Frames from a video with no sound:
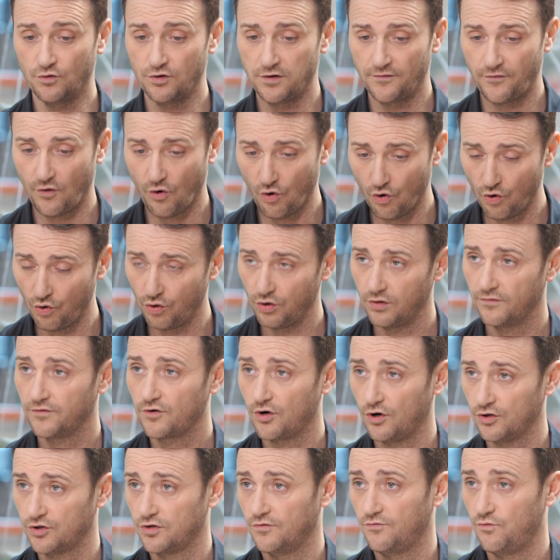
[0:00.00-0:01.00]
of all, they've all have
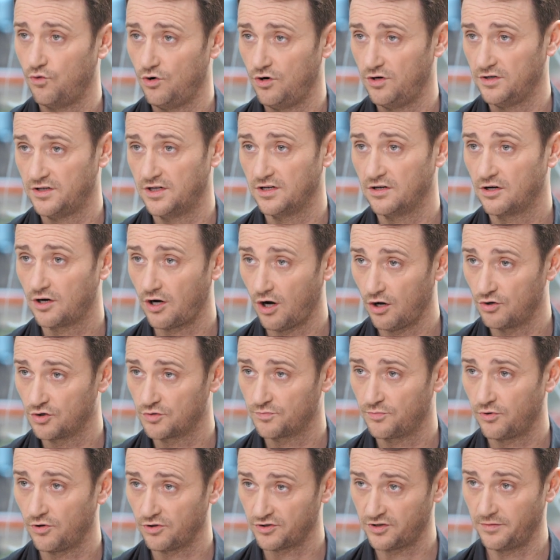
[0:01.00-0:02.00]
got to have worked in
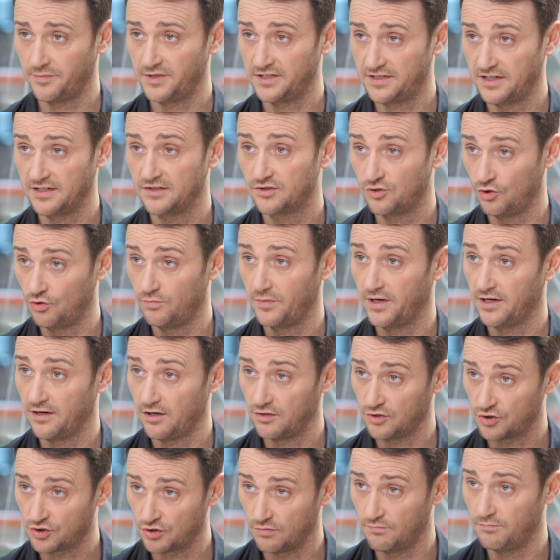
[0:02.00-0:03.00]
close proximity to me
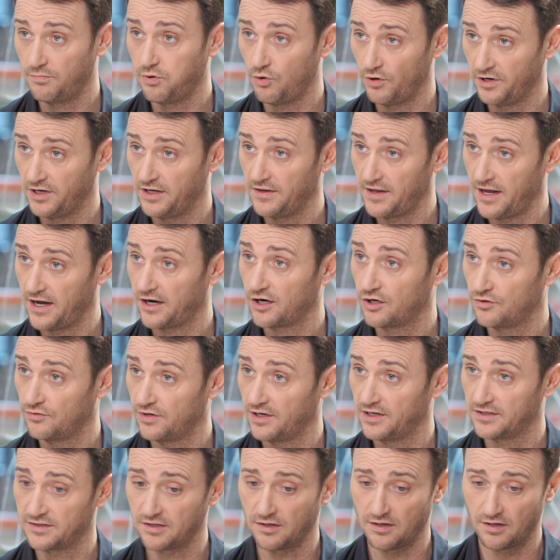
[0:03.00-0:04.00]
at some point in their
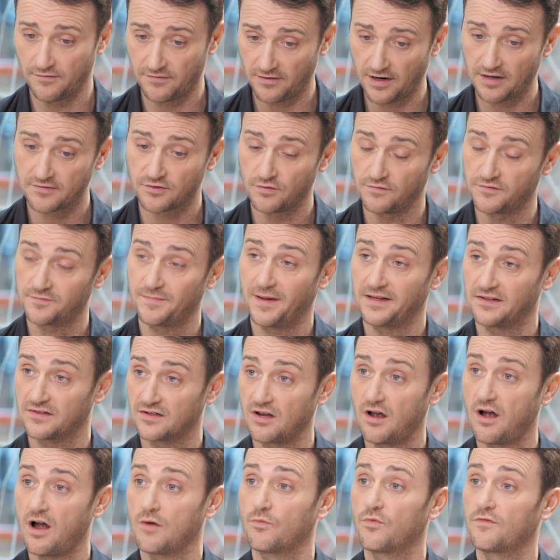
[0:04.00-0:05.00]
career, so they've had to have spent
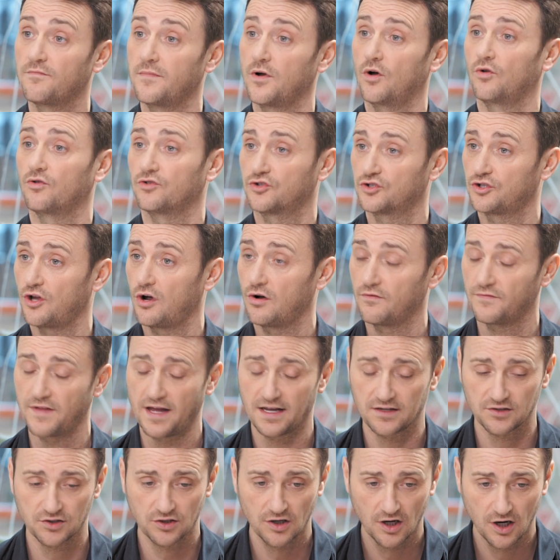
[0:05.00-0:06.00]
time with me on the stove.
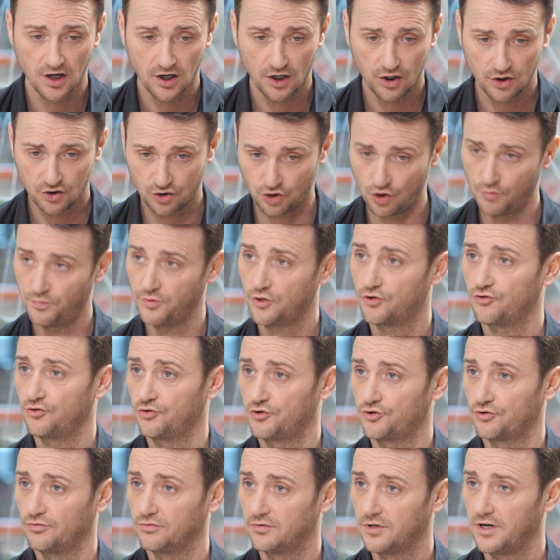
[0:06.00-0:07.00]
That's super
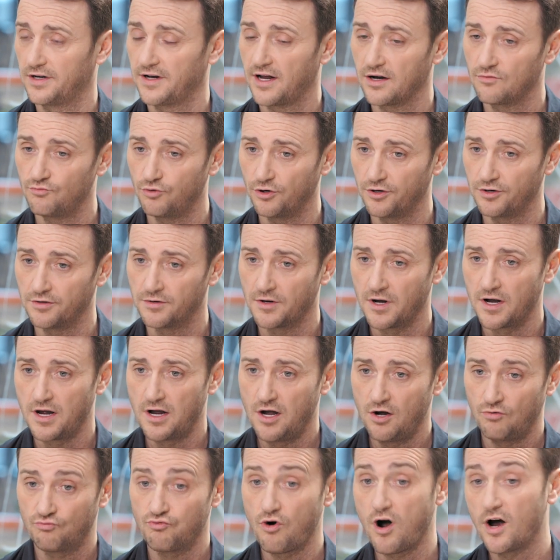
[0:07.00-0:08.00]
crucial. And I run,
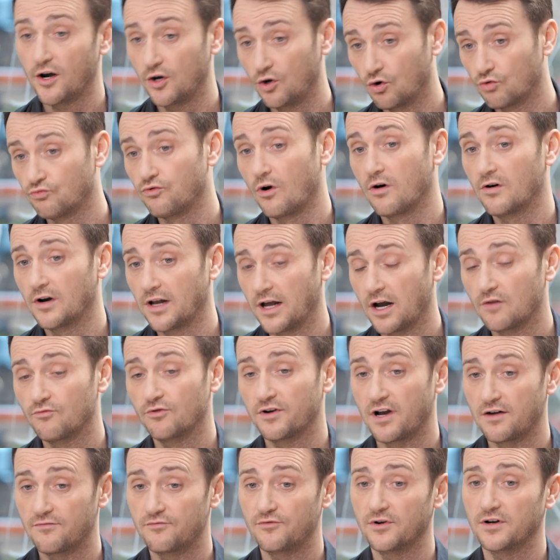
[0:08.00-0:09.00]
rightly or wrongly, I
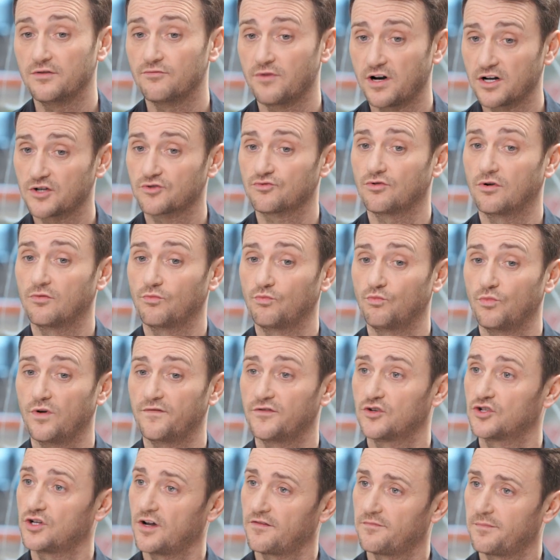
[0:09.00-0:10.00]
run every restaurant
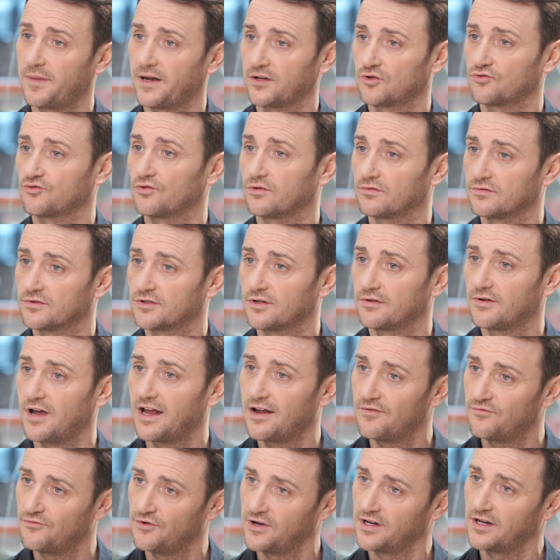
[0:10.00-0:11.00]
with a chef patron. So
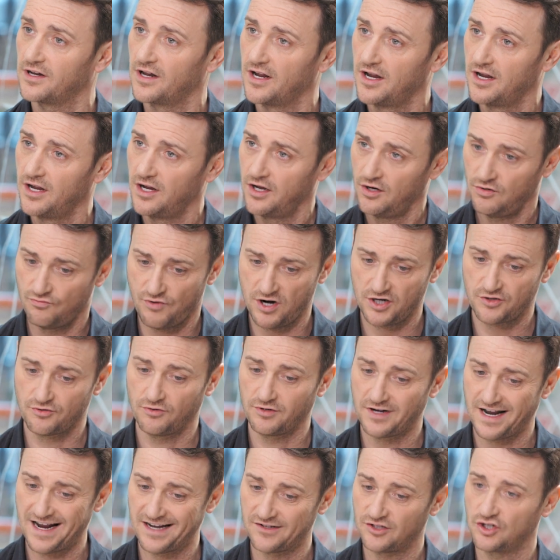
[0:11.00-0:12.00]
every
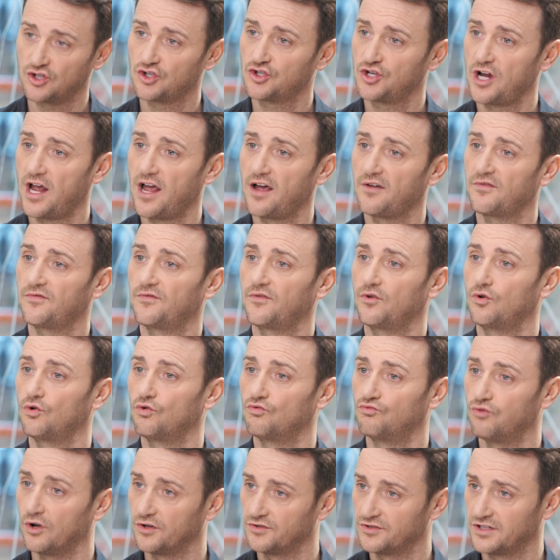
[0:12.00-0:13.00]
restaurant has a chef
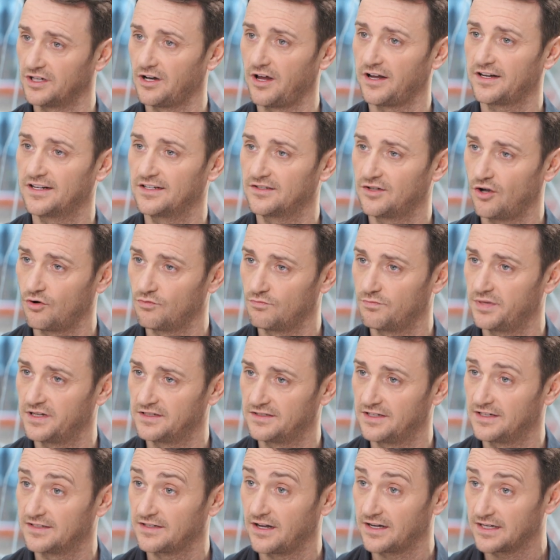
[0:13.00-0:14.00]
who runs it like its own
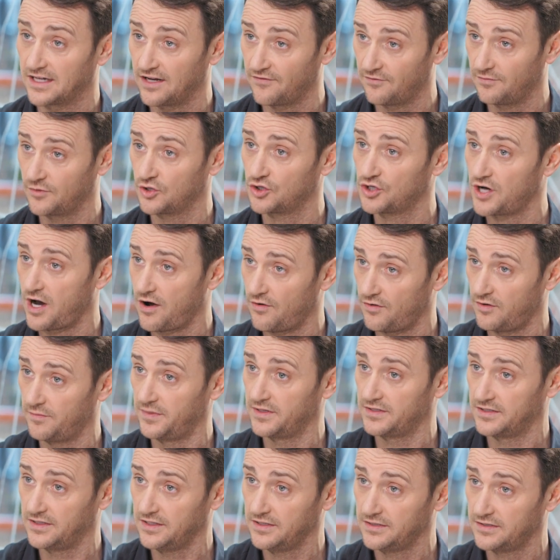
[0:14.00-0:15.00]
business. I give him a share of the
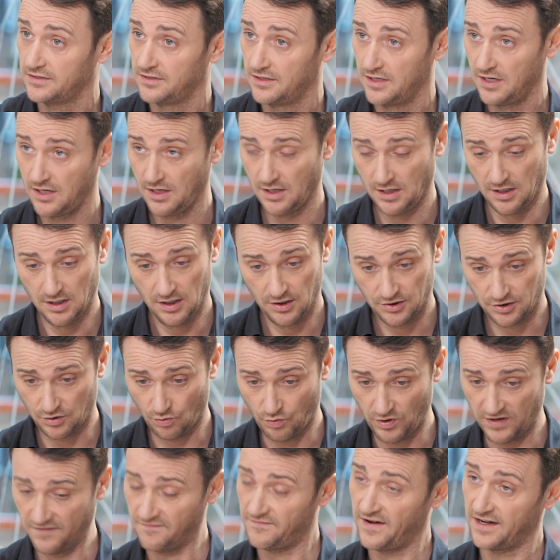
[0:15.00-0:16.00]
business, uh -huh.
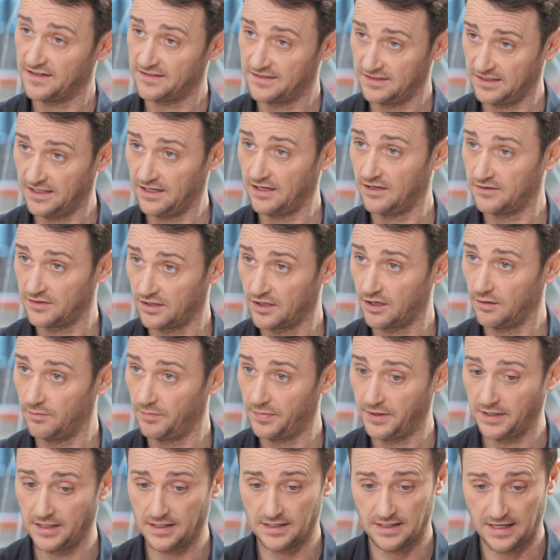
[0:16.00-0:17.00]
so we invest in it as a
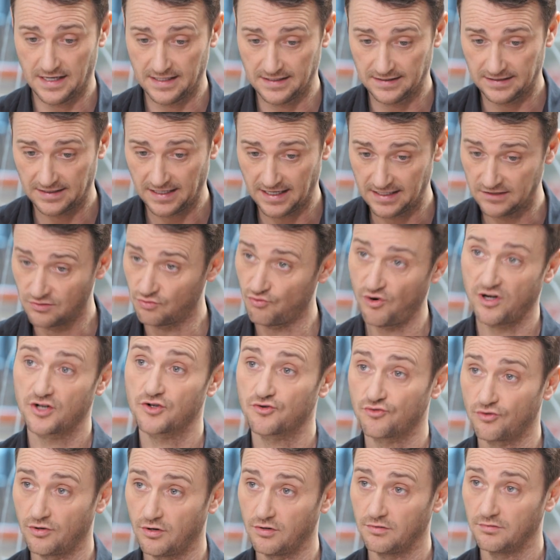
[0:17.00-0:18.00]
company. It's his
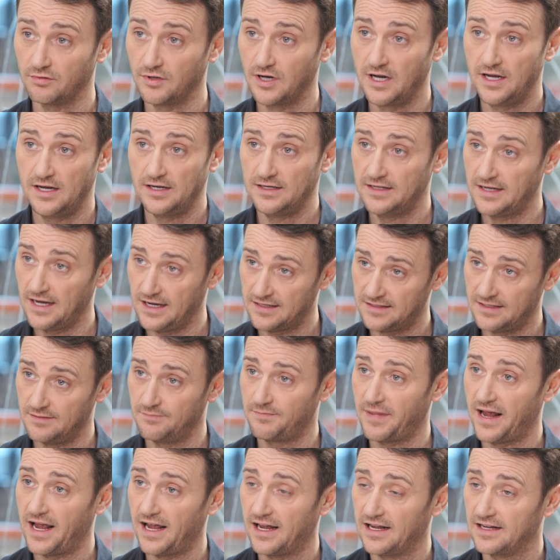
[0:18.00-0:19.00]
restaurant. Yes,
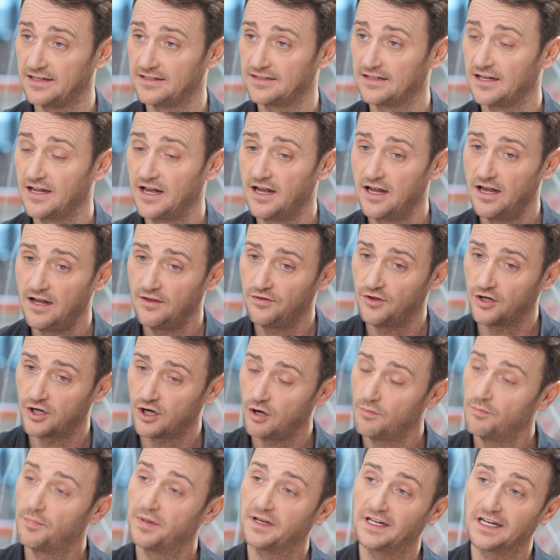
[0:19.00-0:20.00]
it bears the
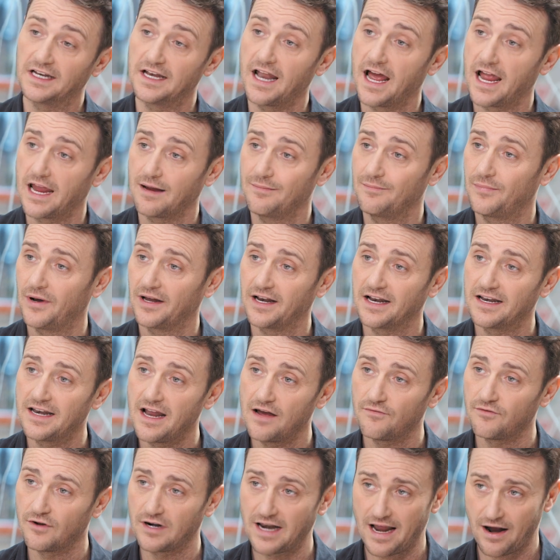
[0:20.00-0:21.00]
company name, but I
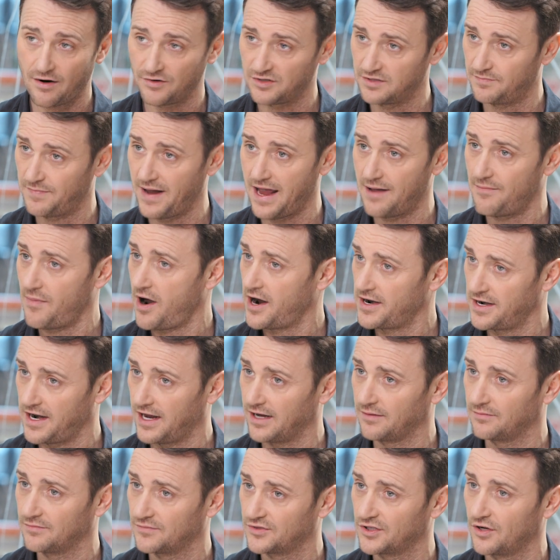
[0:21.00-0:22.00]
never allow it to bear my
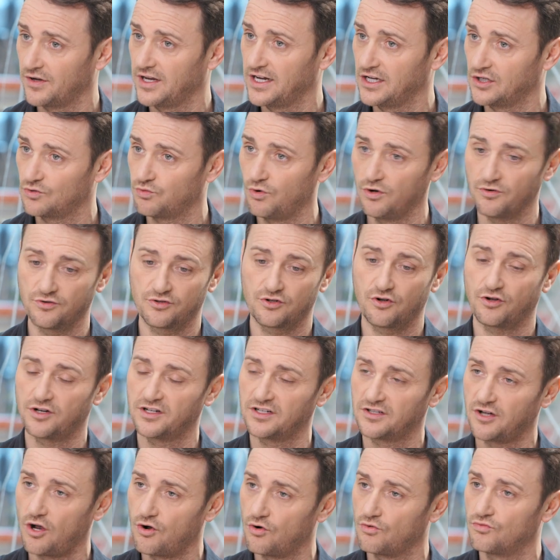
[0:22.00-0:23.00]
name. So each one's got
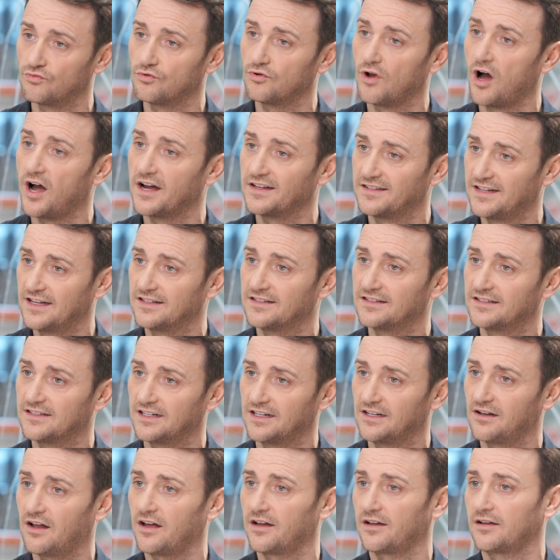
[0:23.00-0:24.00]
its own
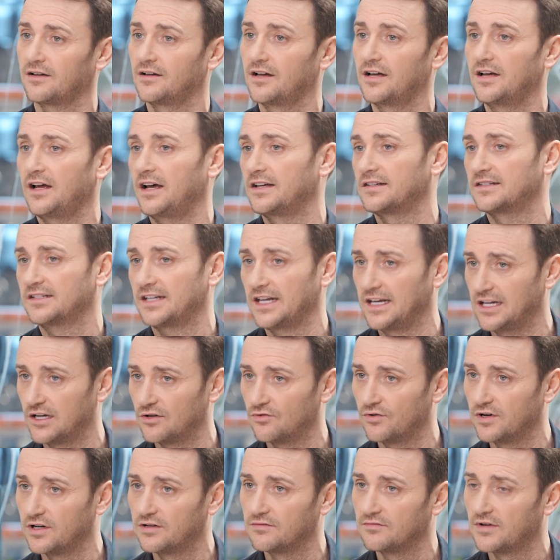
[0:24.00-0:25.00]
identity, like see,
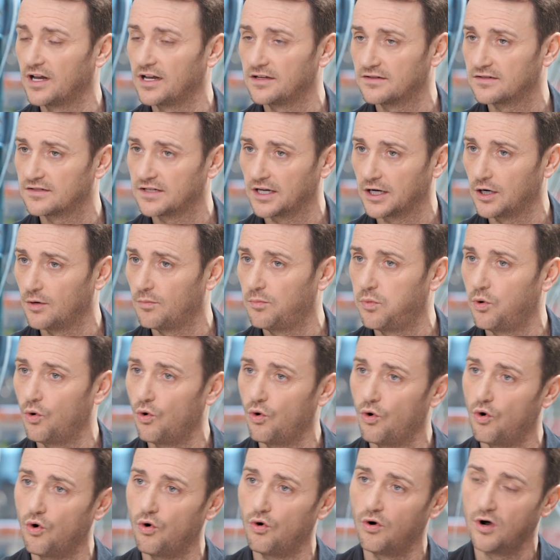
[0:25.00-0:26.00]
Esquina in, in
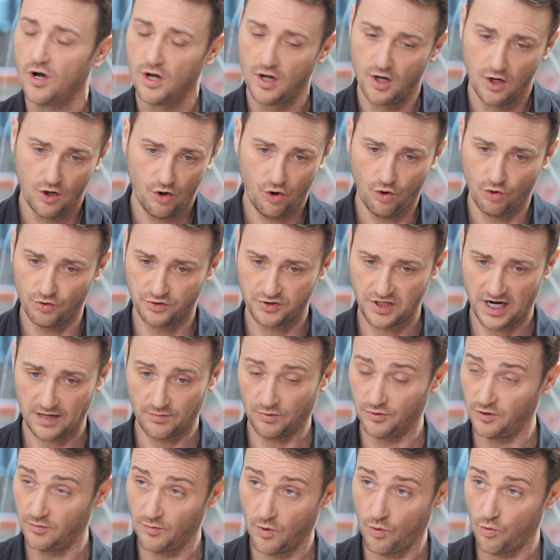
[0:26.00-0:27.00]
Singapore or
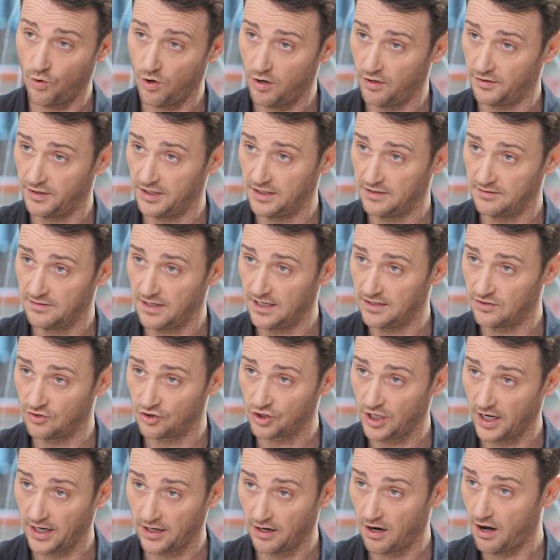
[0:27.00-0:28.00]
Table Number One in, in
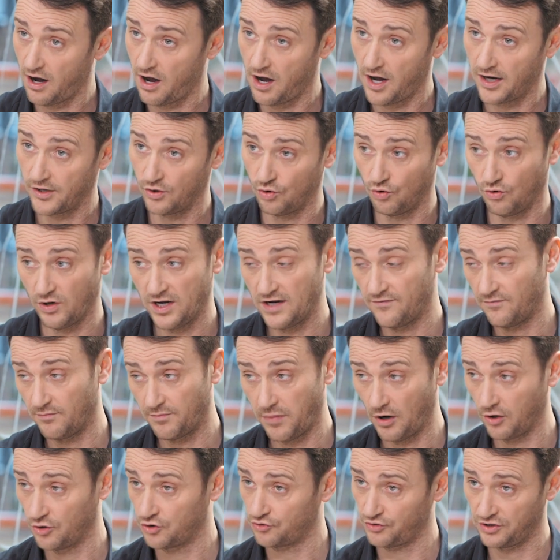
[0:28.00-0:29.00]
Shanghai or even
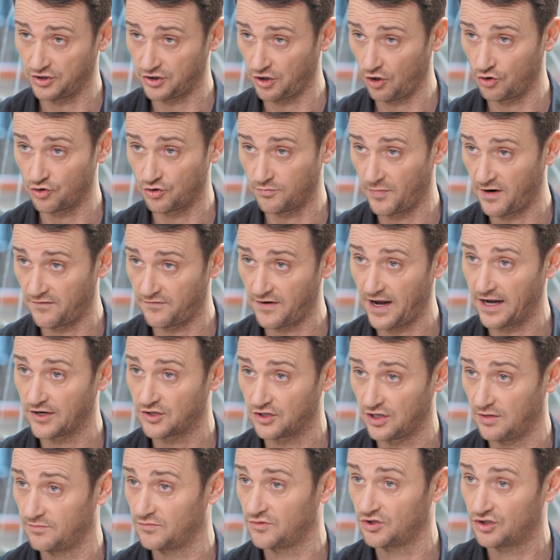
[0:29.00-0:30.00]
Pollen Street Social, my
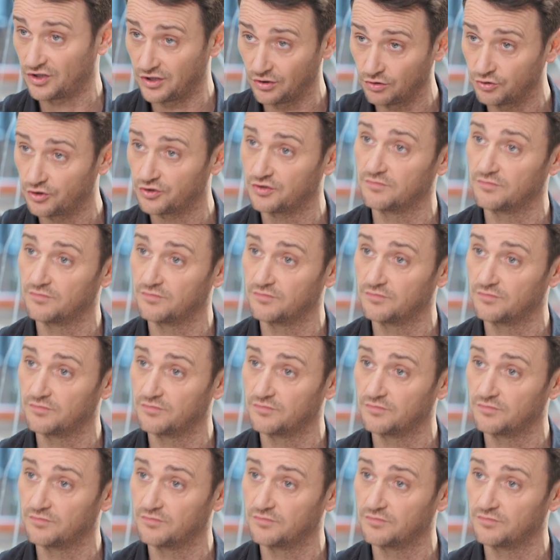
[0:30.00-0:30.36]
flagship, still